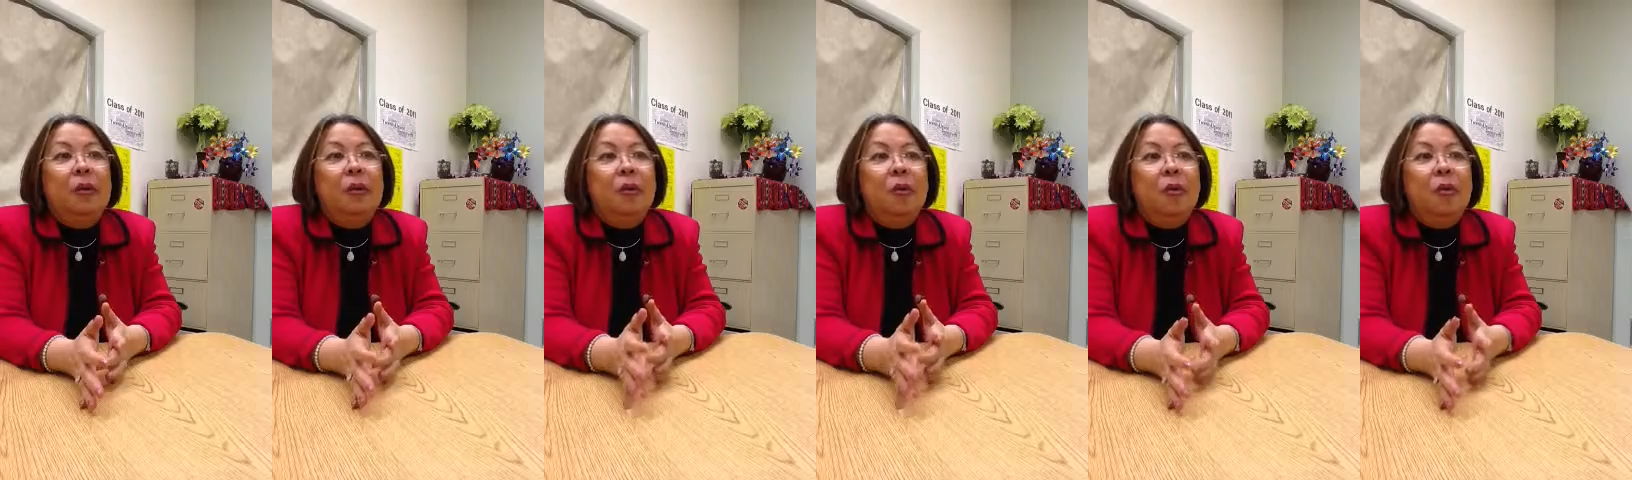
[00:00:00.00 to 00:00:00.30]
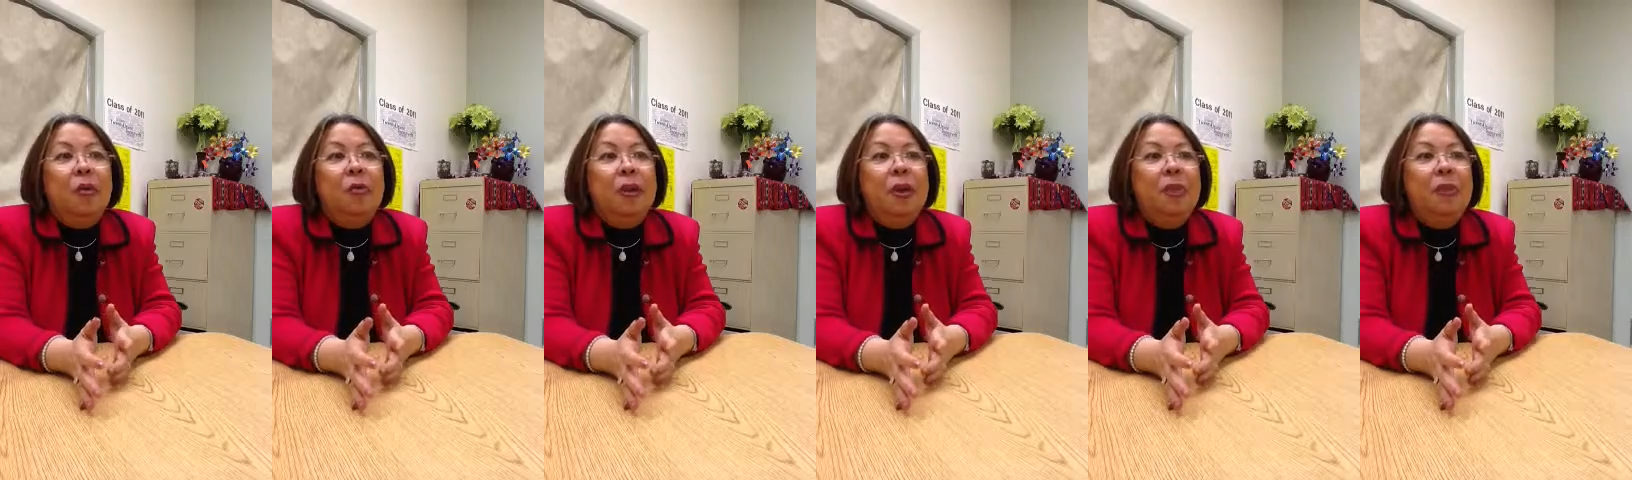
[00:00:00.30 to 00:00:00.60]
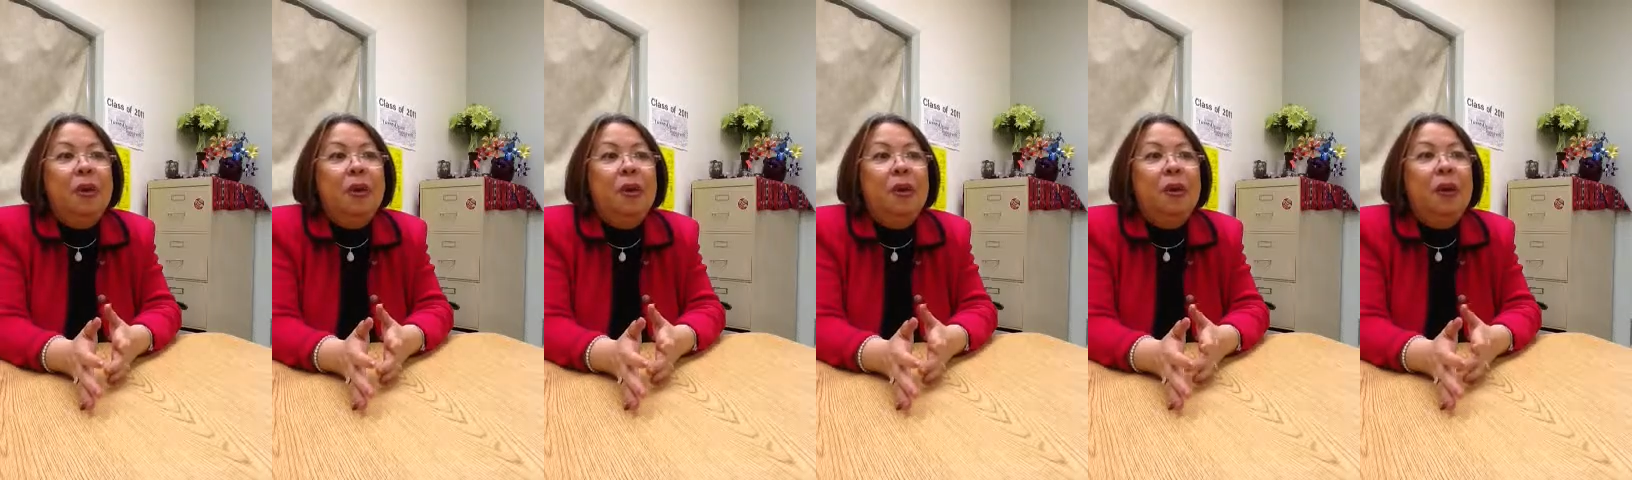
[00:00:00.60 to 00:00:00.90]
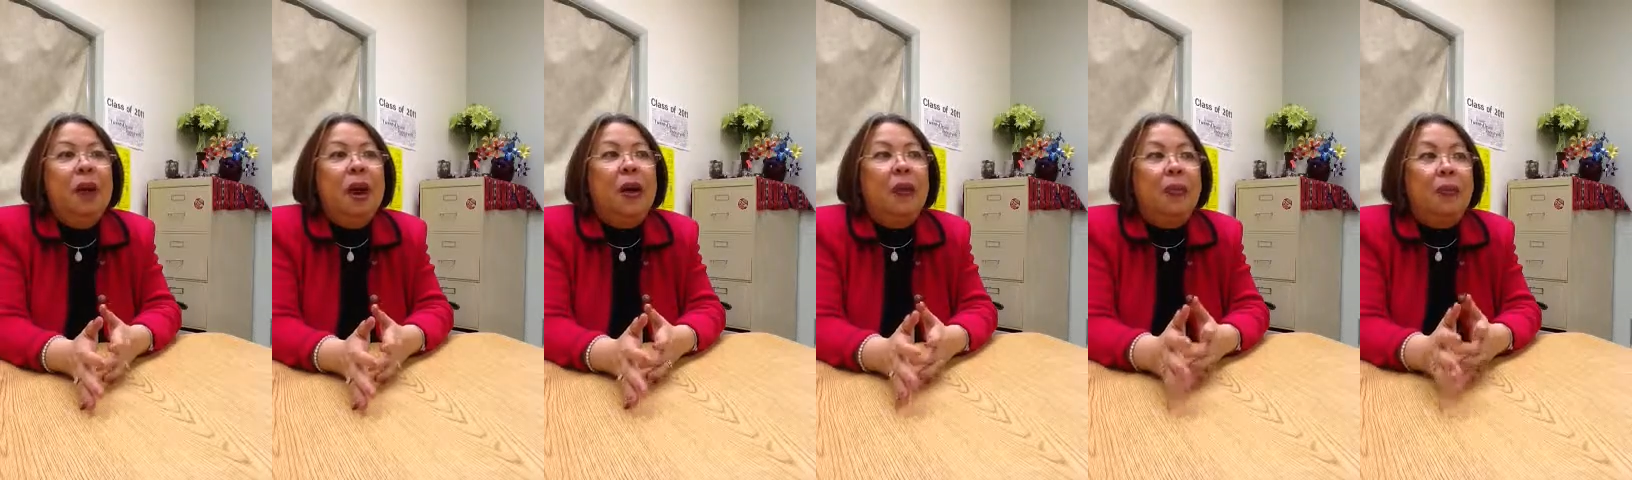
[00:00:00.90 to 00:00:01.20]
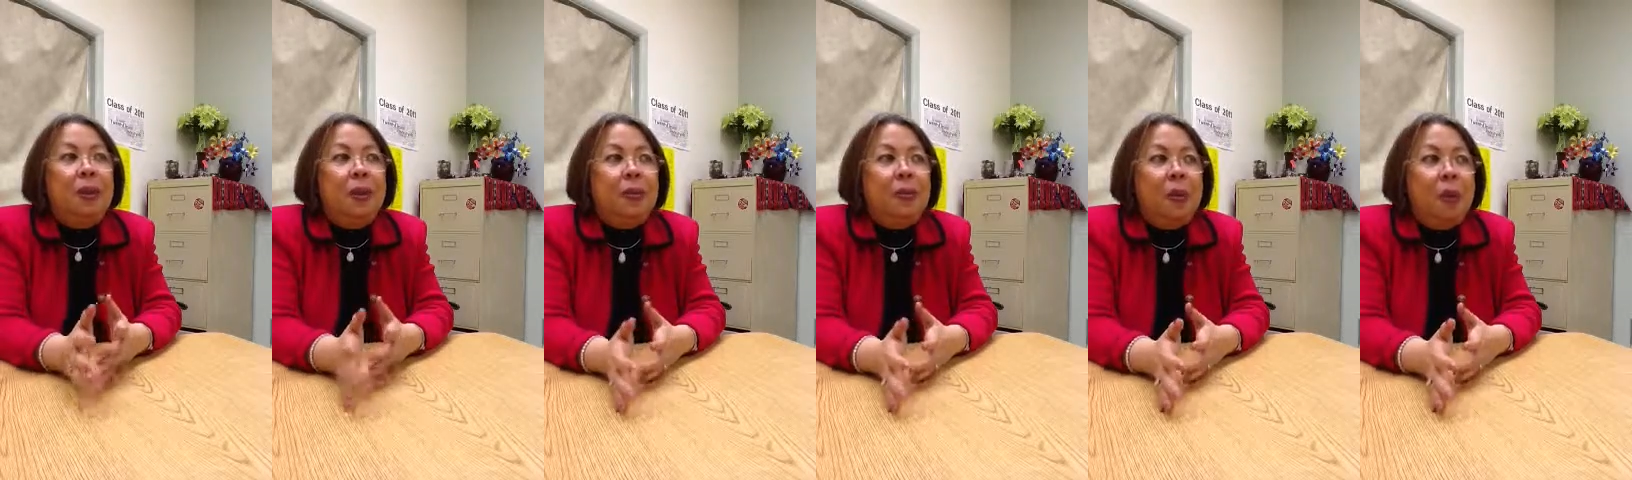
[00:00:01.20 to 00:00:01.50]
poor people, to
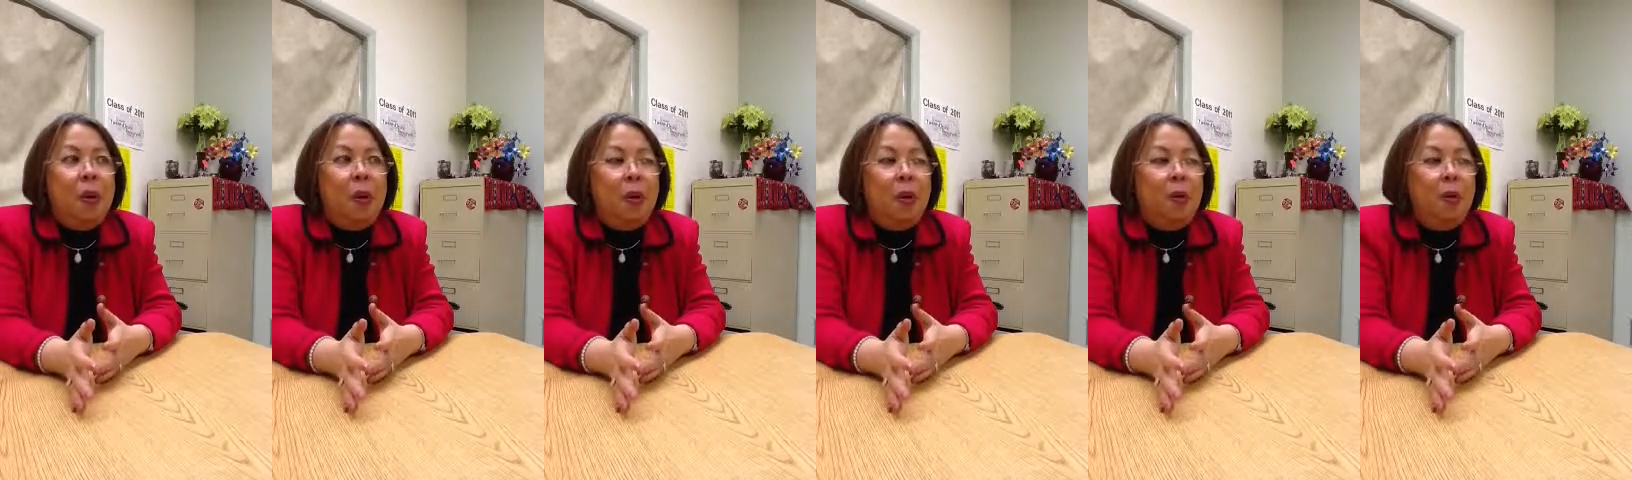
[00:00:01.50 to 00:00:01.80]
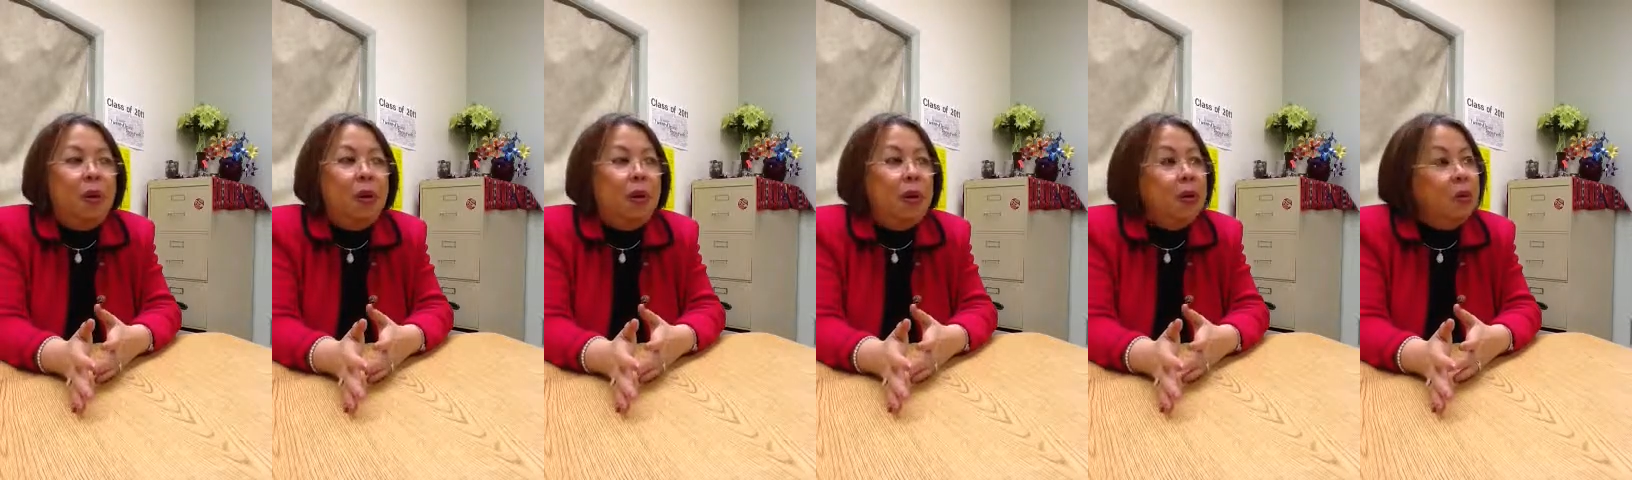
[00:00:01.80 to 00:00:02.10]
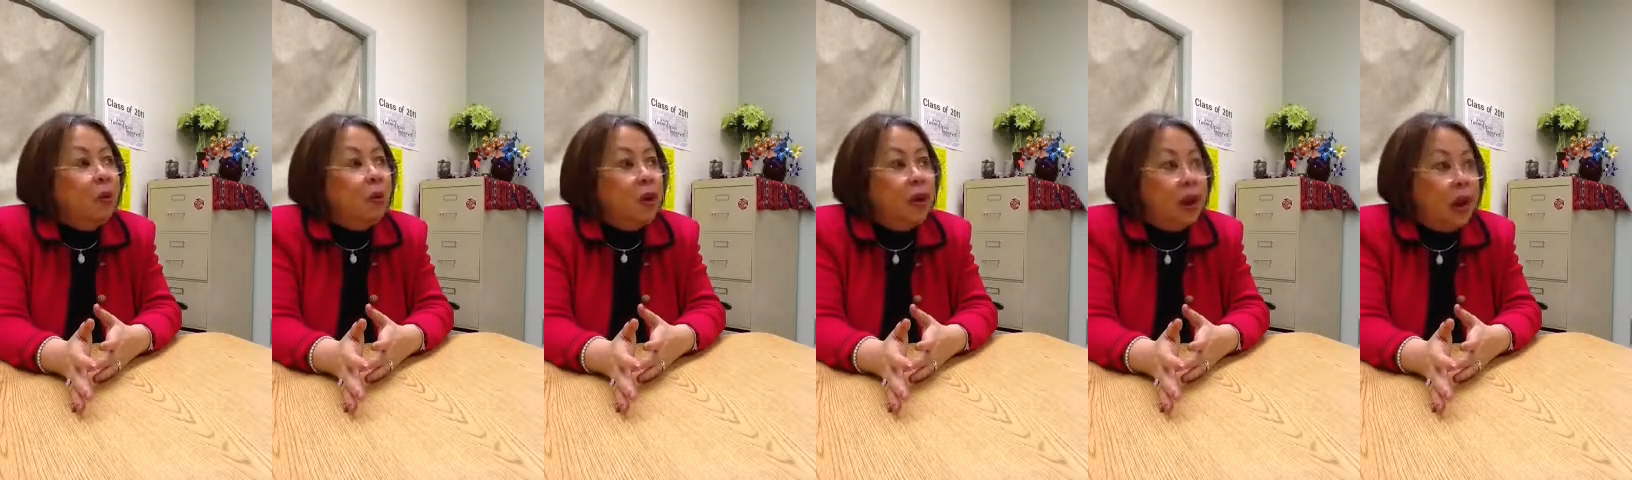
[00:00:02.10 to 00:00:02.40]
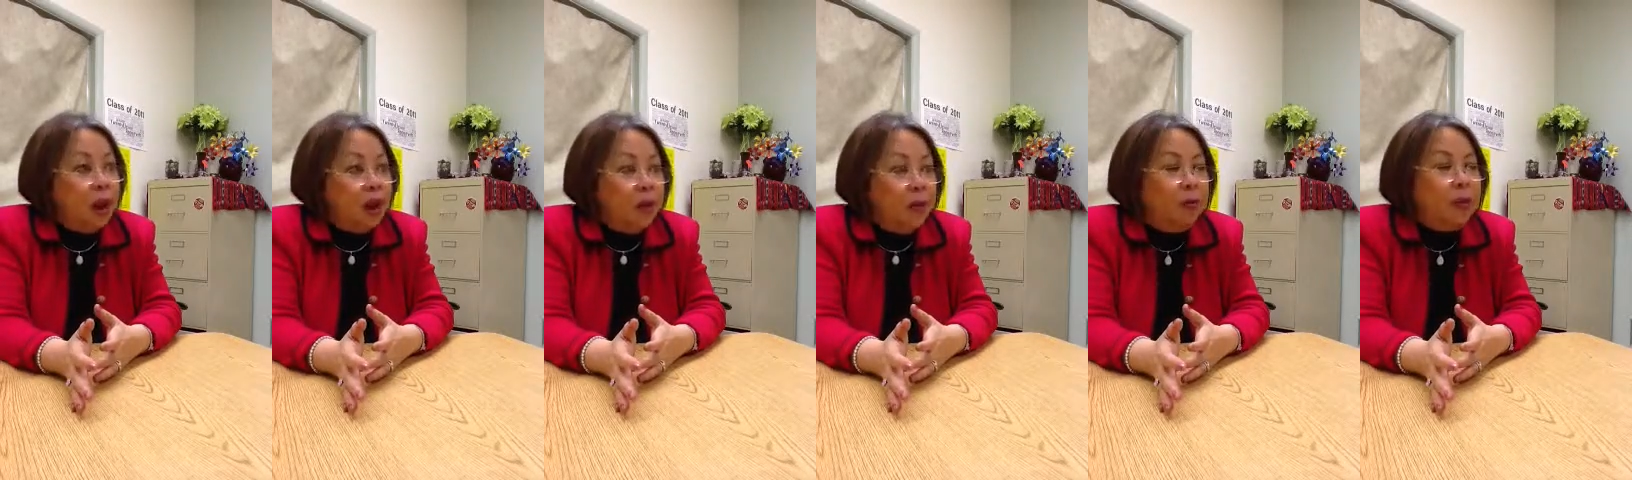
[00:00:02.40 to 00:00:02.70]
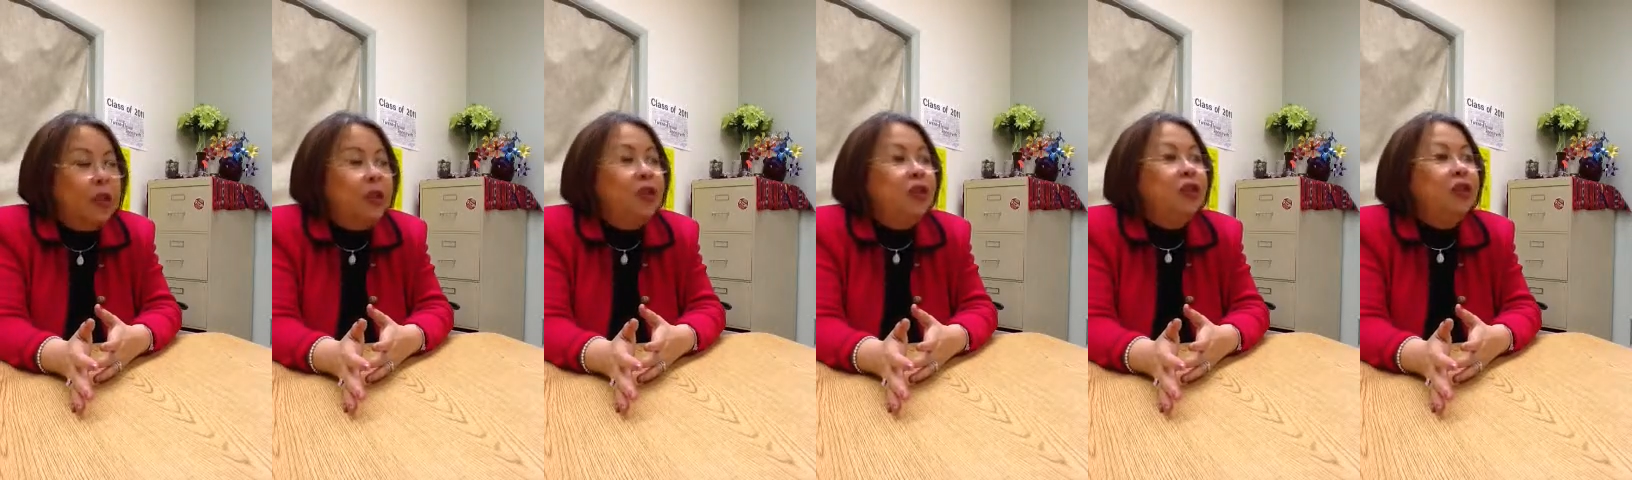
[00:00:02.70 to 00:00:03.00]
help people with
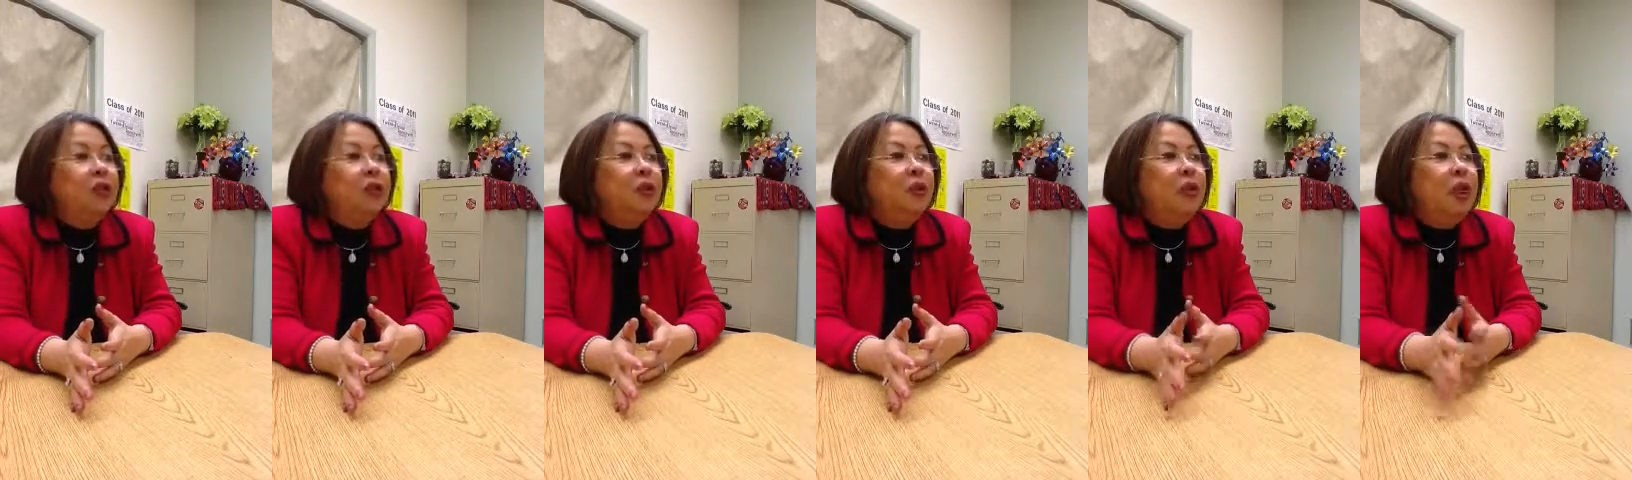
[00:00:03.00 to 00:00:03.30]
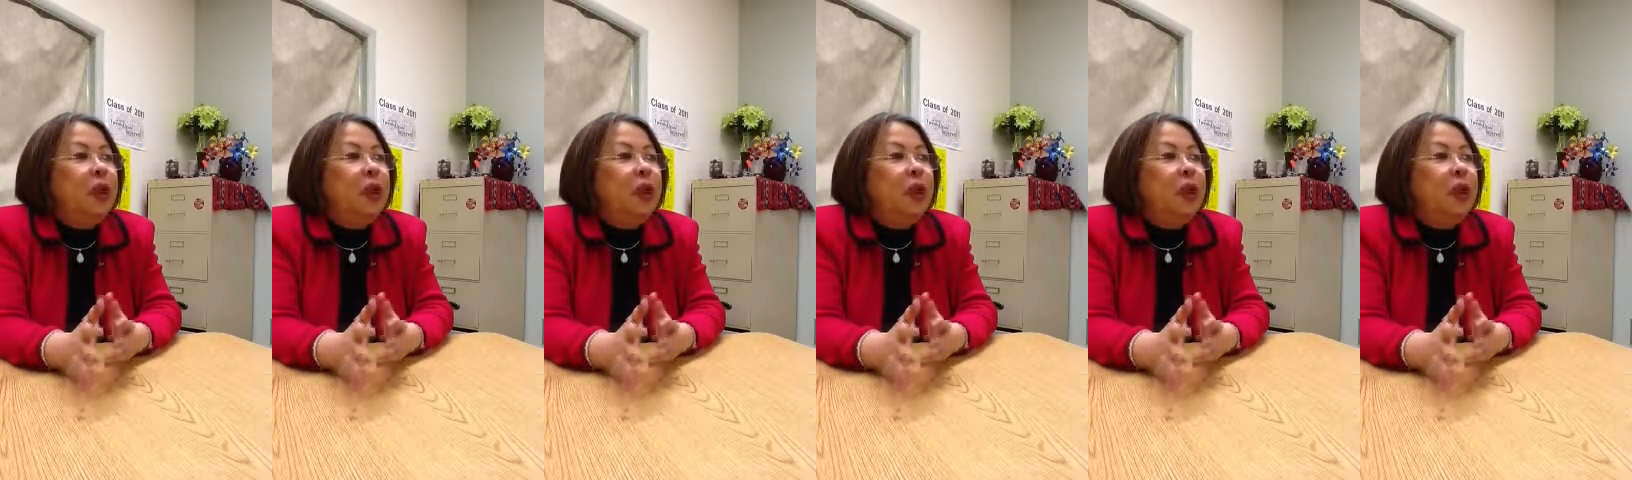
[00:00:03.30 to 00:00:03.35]
health issues,